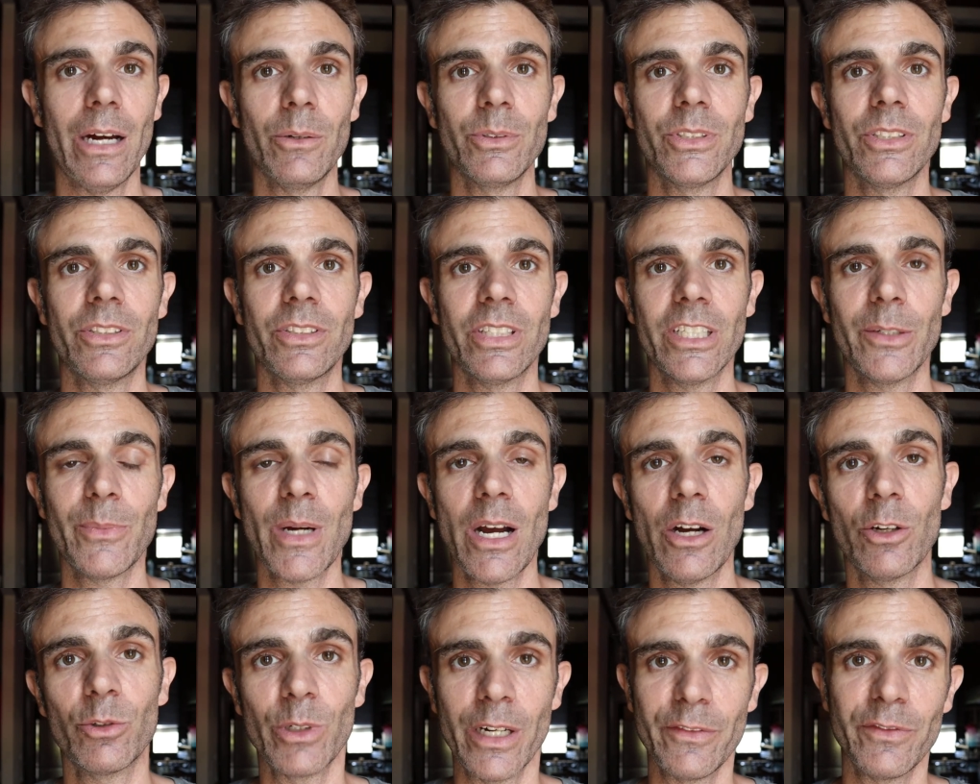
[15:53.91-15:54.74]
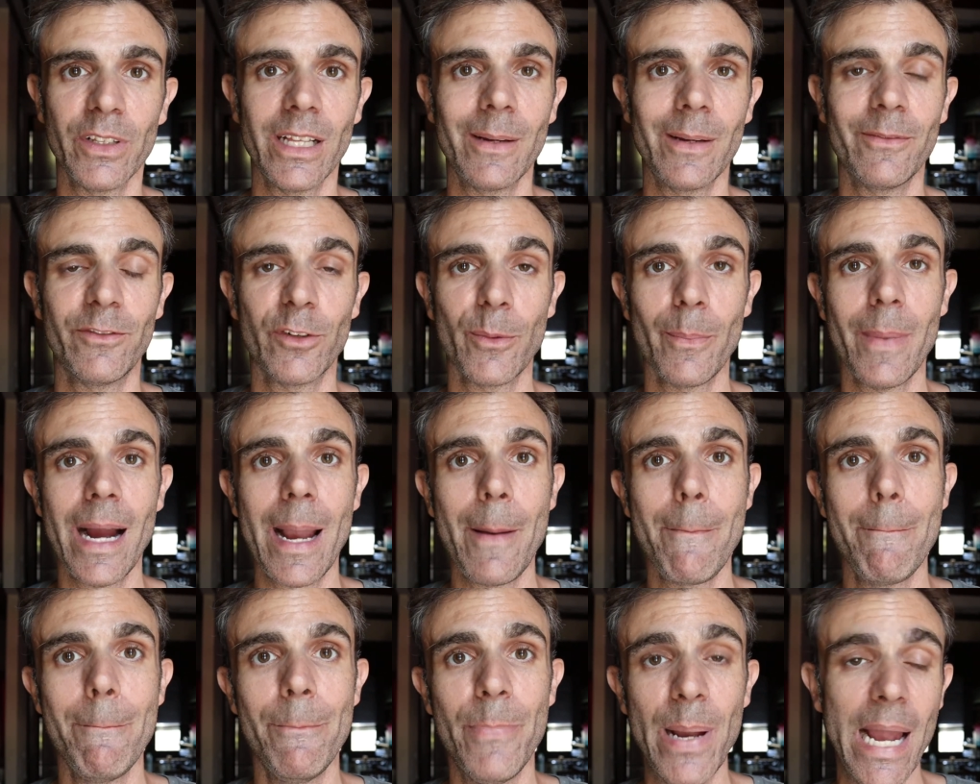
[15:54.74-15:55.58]
I was just thinking about how grateful I am for
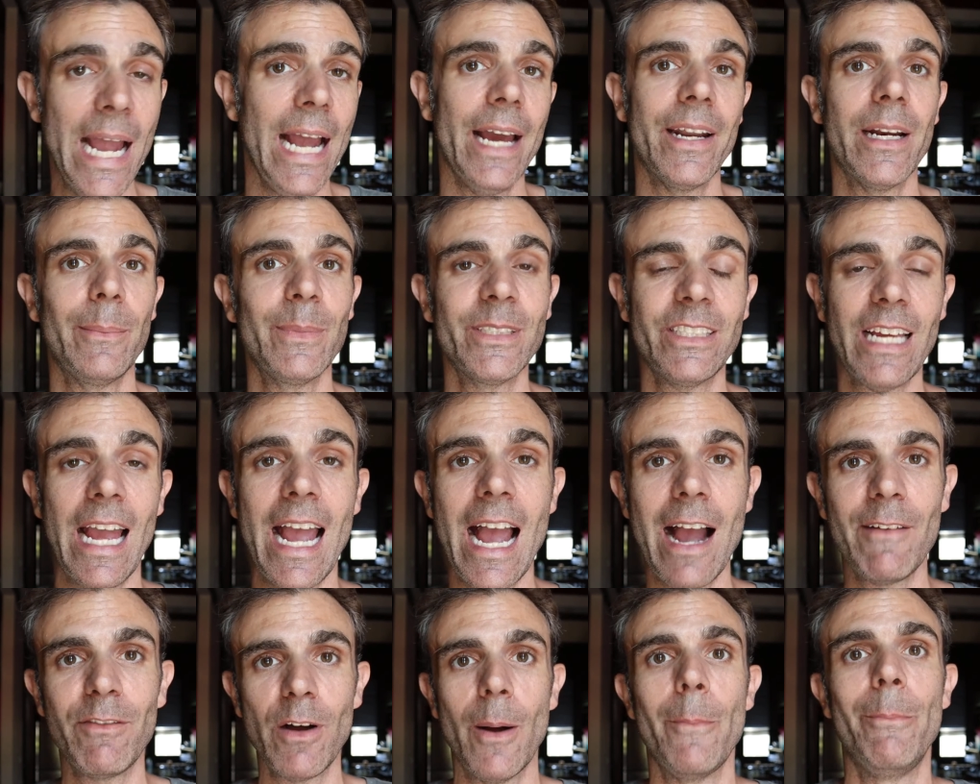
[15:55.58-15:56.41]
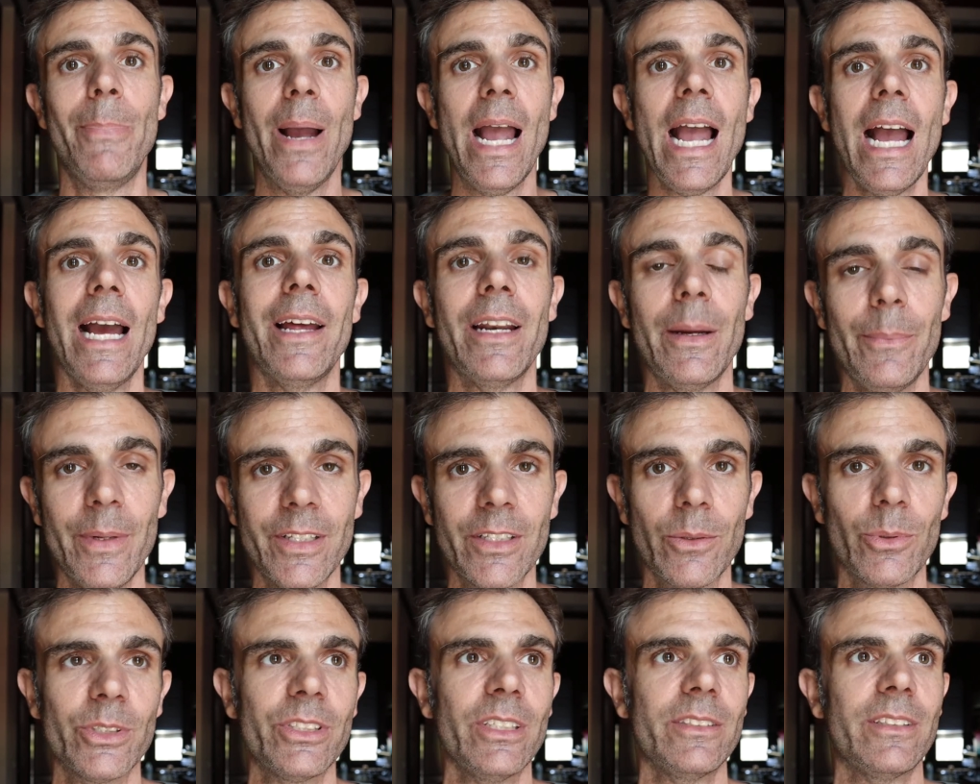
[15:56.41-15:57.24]
my bed. I mean, to have a bed. I mean,
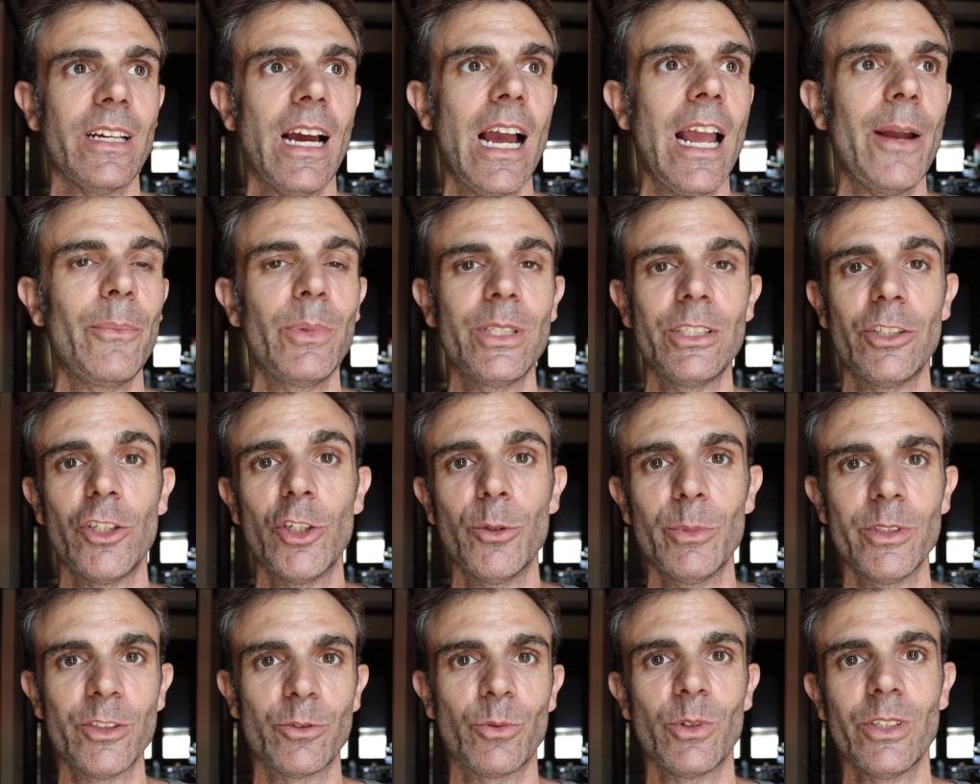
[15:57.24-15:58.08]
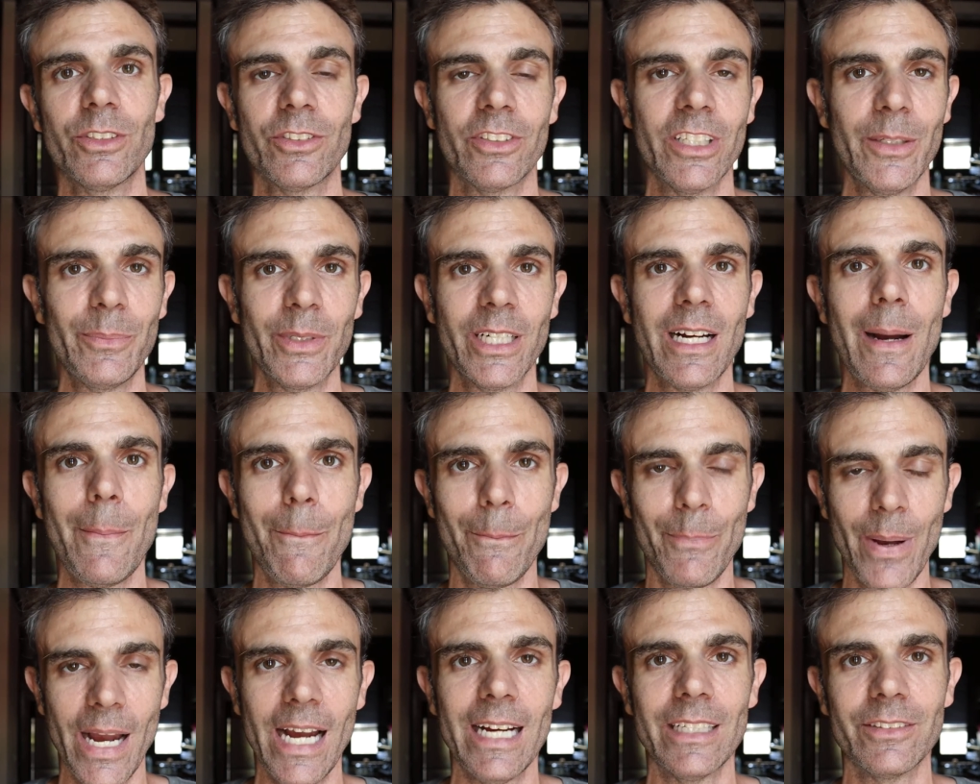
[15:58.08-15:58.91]
there was a time when humans weren't sleeping
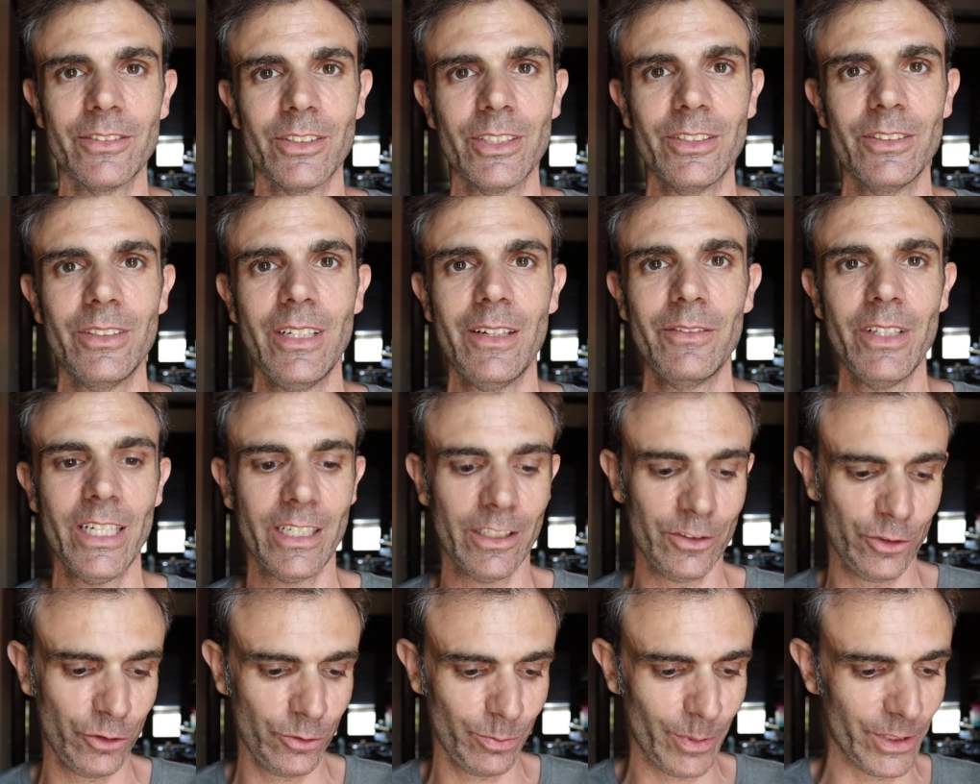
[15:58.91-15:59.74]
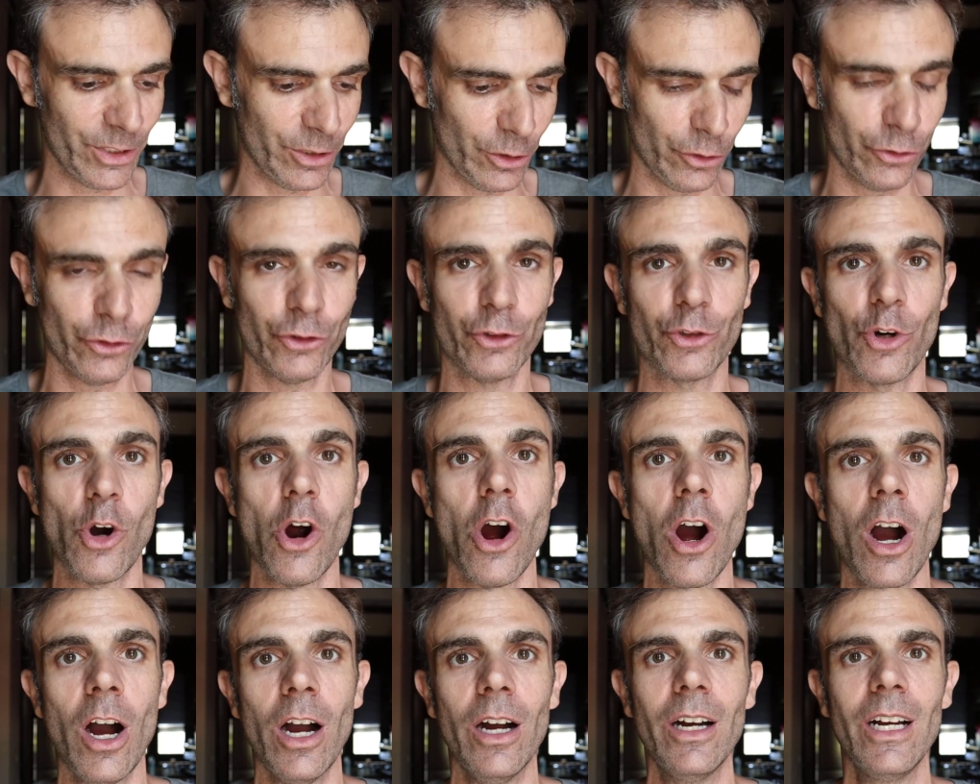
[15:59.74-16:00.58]
on beds. You'd have like a bunch of
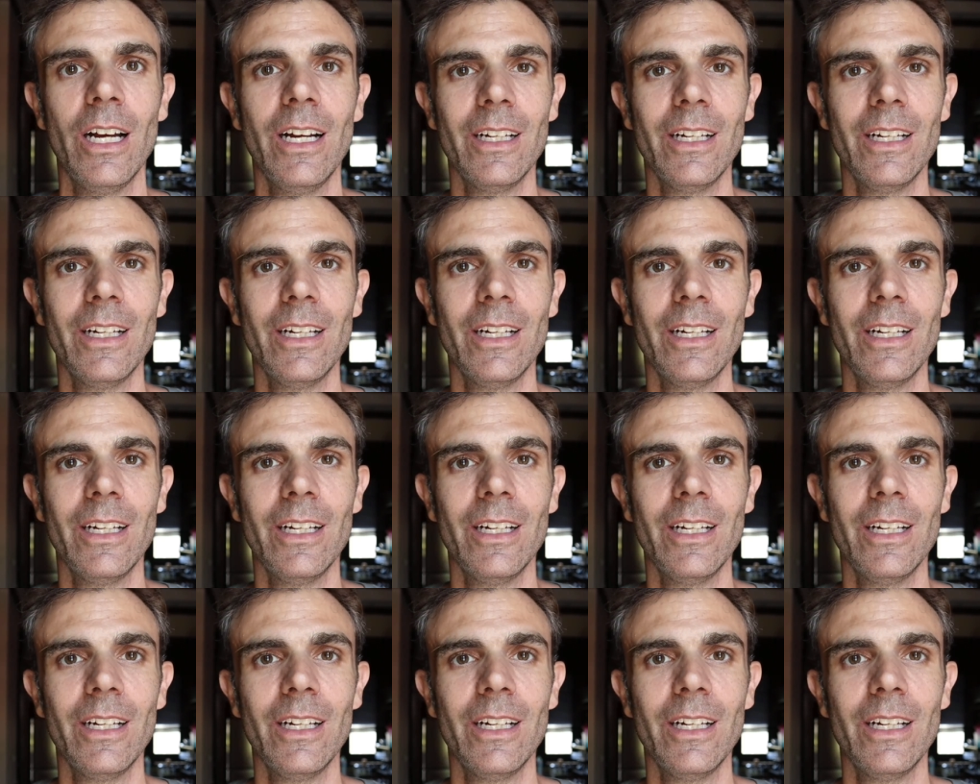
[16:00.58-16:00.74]
straw.